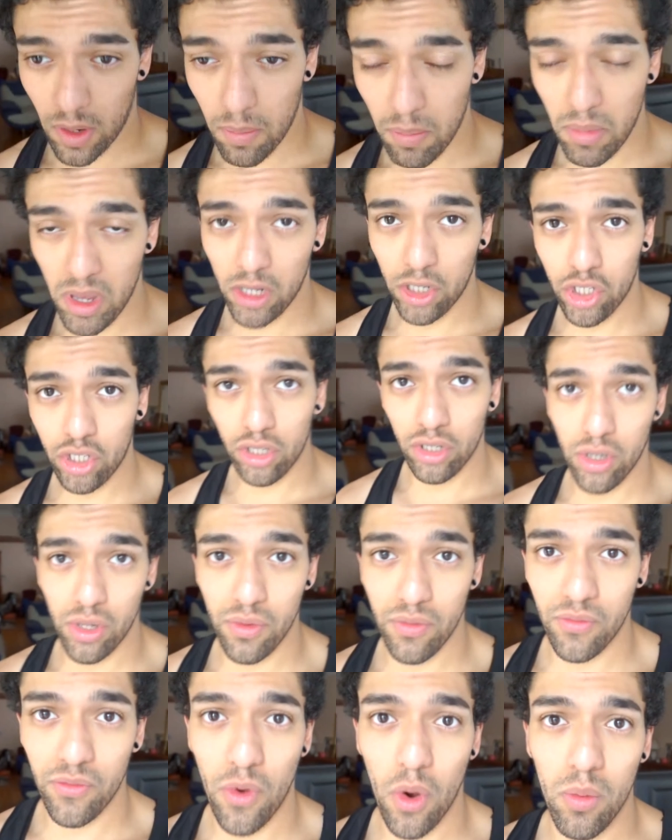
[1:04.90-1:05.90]
make sure you
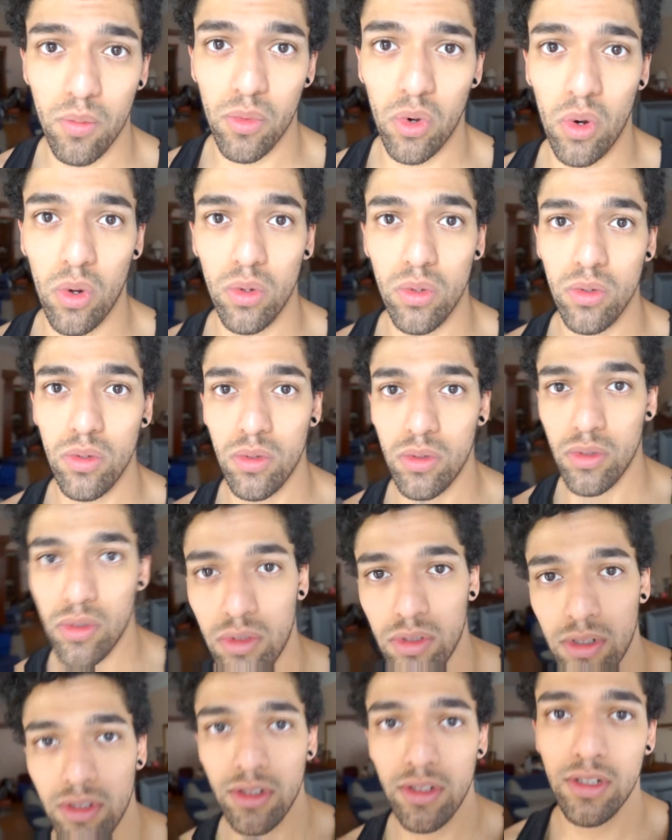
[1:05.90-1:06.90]
foam roll,
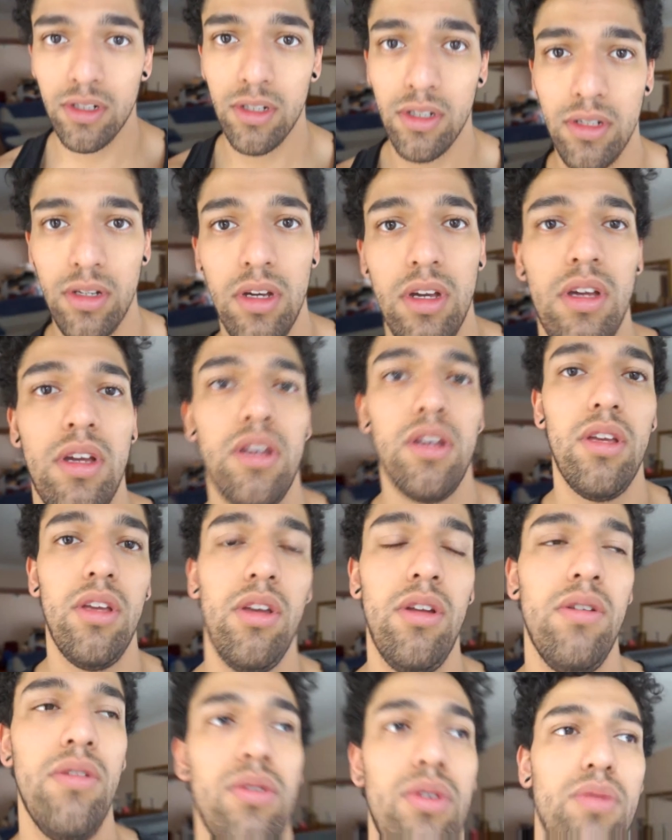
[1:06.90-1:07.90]

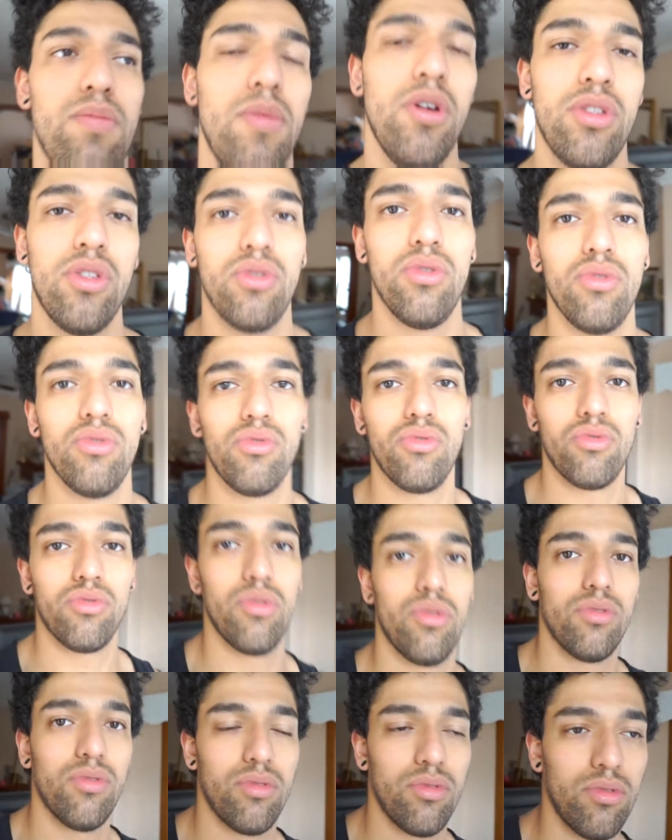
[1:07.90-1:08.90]
you know, your muscles,
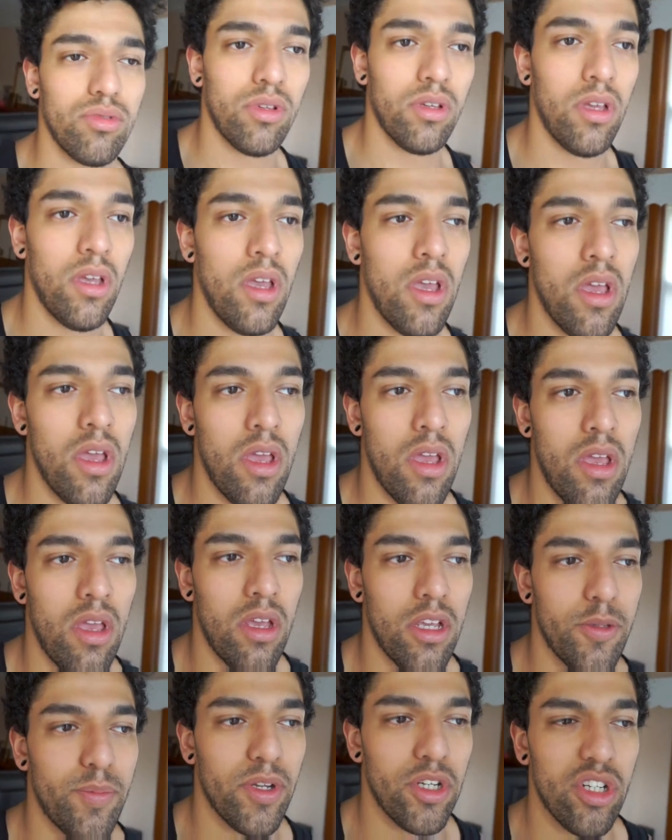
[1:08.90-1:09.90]

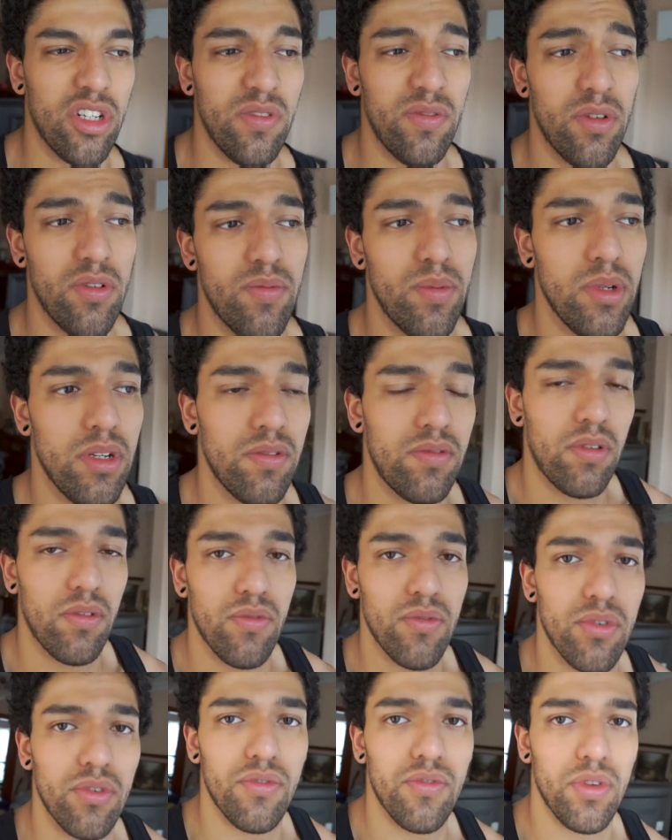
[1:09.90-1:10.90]
especially if you've been lifting
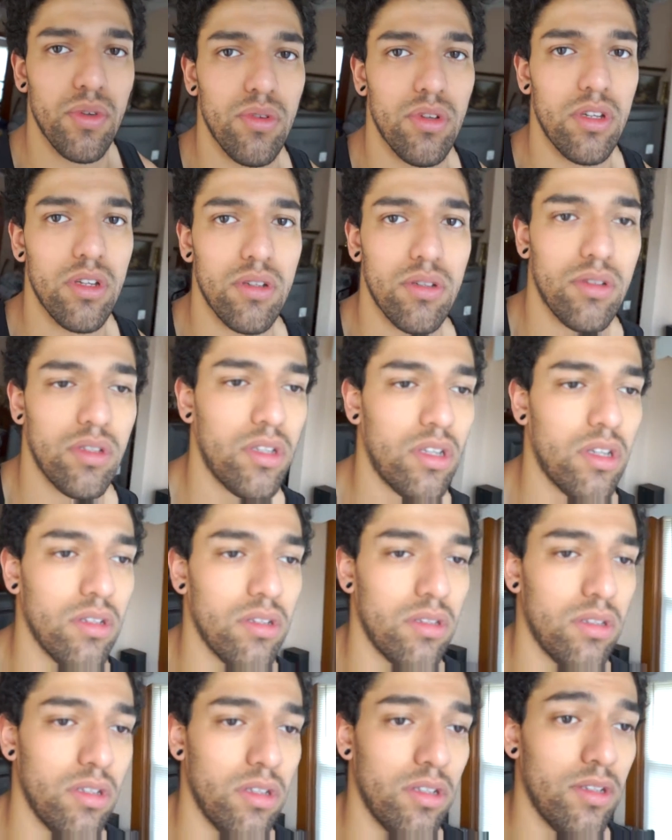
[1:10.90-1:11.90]
for a few years,
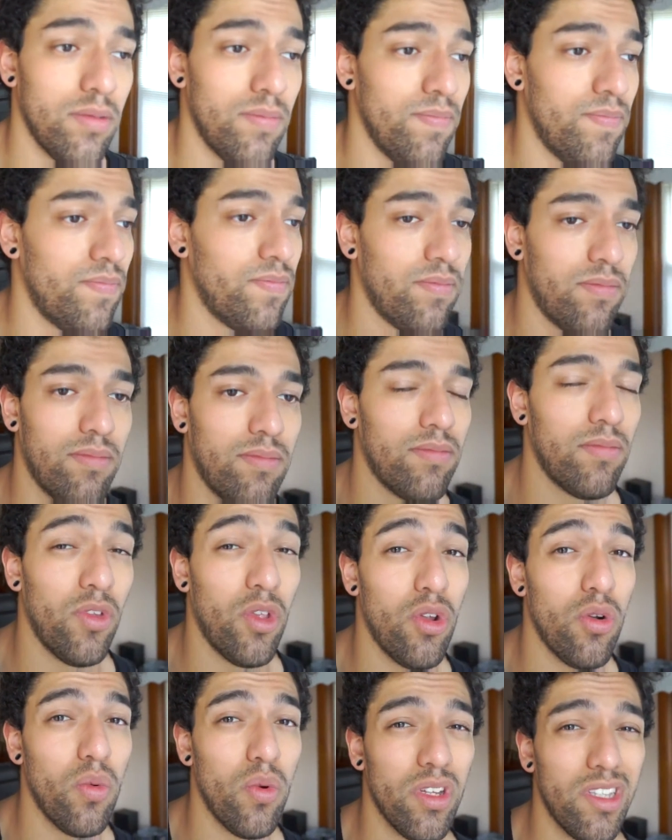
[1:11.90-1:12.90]
because you
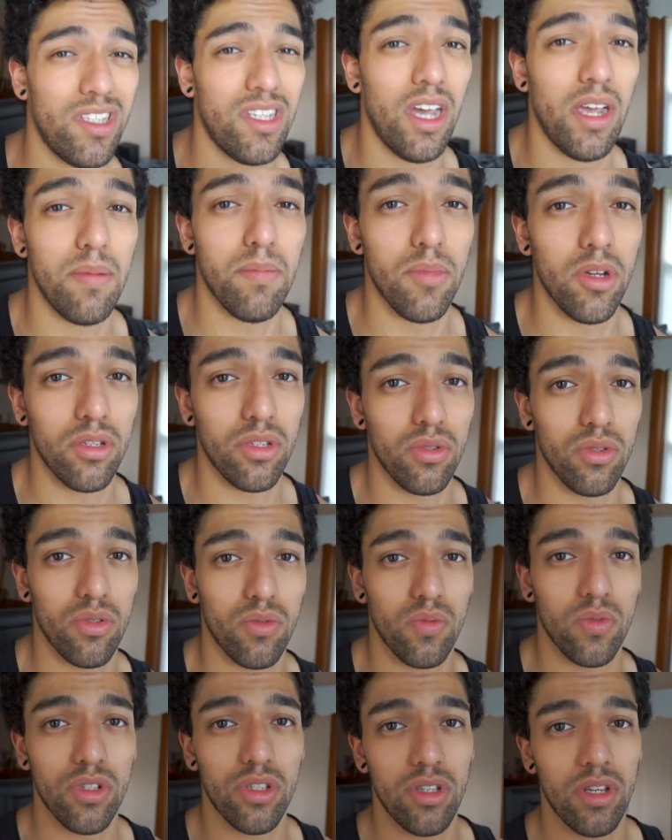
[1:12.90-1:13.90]
don't want tight muscles.
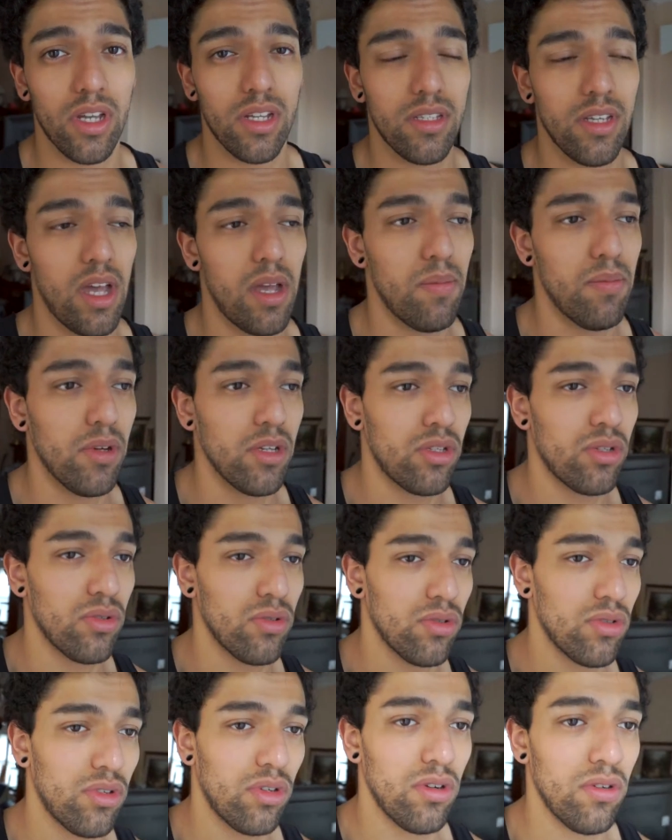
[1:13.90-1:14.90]
Once you get tight
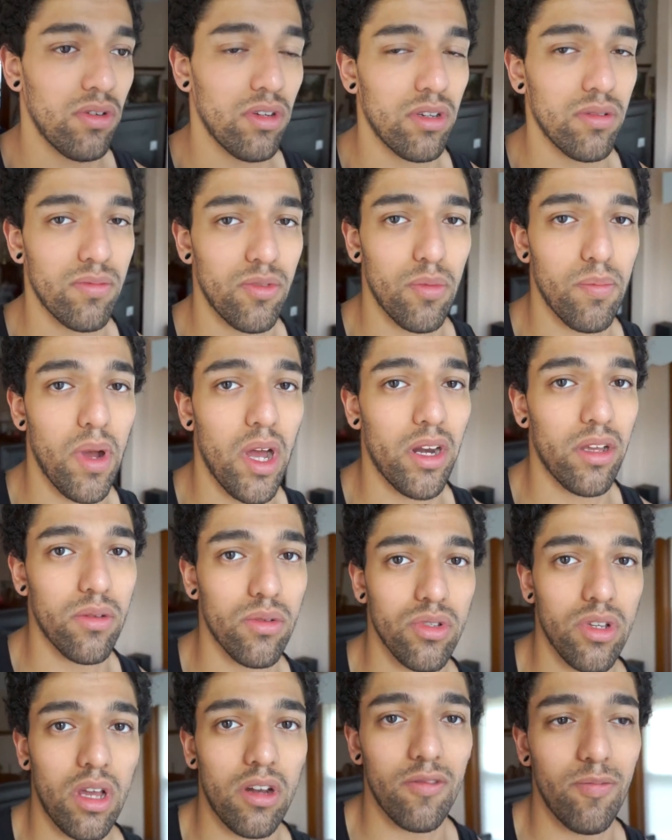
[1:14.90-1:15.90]
muscles, you know, your body
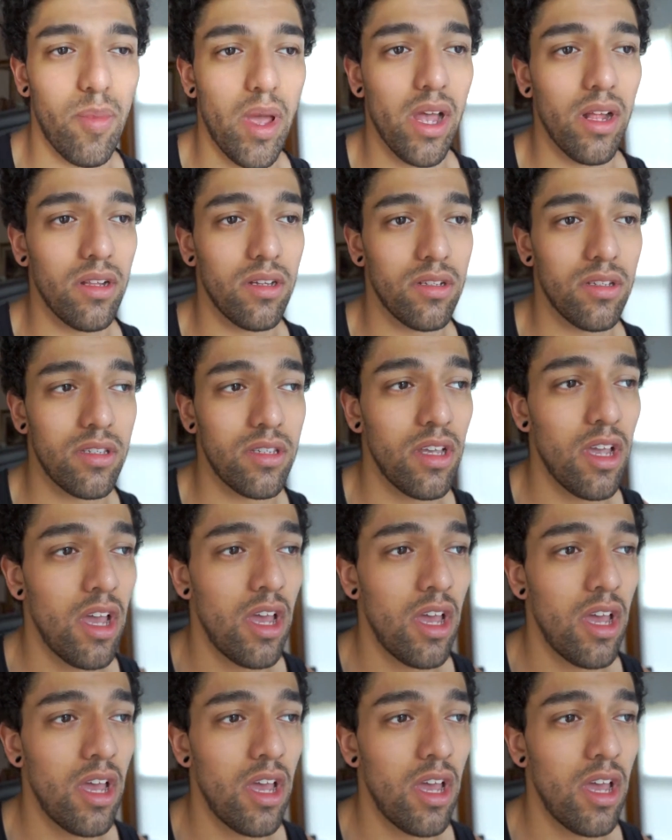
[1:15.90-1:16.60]
goes out of balance.